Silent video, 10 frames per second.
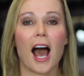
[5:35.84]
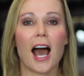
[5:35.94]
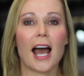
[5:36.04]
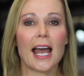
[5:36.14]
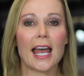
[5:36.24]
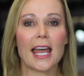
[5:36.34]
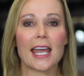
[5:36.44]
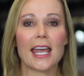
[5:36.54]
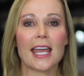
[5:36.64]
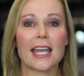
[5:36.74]

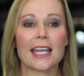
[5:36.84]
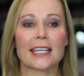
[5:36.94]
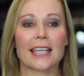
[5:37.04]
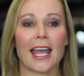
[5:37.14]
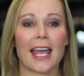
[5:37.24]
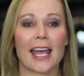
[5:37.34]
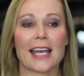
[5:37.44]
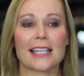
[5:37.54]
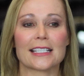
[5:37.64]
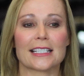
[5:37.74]
I
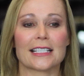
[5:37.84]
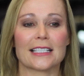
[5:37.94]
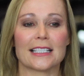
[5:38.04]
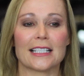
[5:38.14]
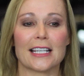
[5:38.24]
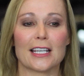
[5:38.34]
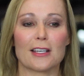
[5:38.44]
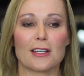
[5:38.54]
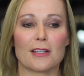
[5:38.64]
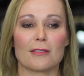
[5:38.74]
can't
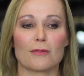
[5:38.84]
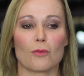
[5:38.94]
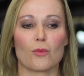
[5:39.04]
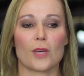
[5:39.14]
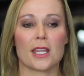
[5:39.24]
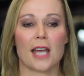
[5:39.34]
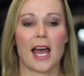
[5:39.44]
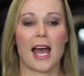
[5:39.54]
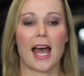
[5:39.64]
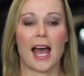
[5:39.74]
live
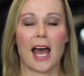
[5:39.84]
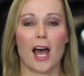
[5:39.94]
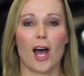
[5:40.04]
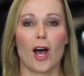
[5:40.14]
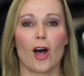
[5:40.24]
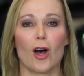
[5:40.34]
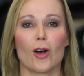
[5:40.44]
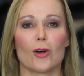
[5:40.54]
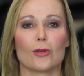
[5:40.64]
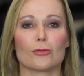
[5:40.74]

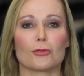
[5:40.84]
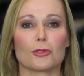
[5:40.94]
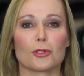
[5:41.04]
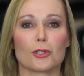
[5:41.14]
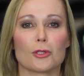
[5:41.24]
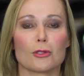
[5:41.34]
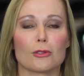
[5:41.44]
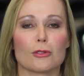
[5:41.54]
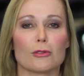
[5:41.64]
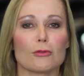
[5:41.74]
without
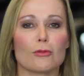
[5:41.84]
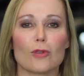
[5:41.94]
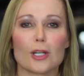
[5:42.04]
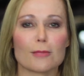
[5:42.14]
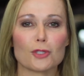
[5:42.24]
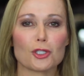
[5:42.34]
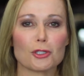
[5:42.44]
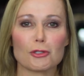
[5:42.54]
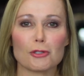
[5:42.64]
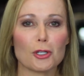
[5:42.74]
warm
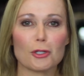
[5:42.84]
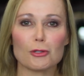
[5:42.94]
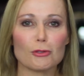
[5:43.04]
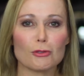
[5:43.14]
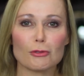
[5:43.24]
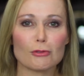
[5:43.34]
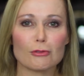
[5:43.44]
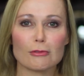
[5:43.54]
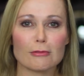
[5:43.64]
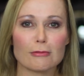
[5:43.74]
snuggles
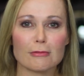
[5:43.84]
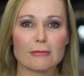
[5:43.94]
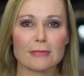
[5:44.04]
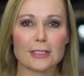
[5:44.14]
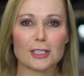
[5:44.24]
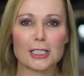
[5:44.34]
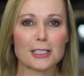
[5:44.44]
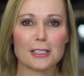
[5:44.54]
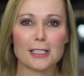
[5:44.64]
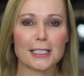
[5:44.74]
at the
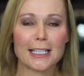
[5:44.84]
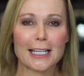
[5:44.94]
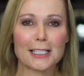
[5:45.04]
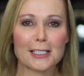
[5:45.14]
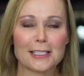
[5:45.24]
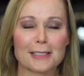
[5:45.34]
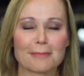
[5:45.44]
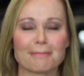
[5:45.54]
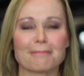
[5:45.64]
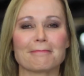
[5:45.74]
end of the night.
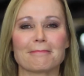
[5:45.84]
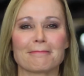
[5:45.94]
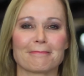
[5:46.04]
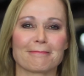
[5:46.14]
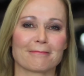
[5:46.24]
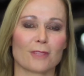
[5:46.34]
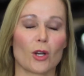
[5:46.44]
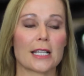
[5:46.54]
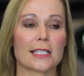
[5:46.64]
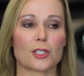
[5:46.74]

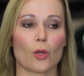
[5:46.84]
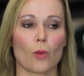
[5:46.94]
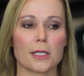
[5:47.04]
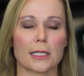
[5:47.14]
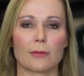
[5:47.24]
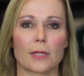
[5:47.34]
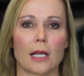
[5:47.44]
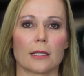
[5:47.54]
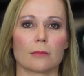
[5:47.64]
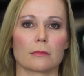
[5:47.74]
Or at least I don't want to live
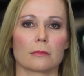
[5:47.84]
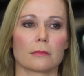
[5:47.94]
without them.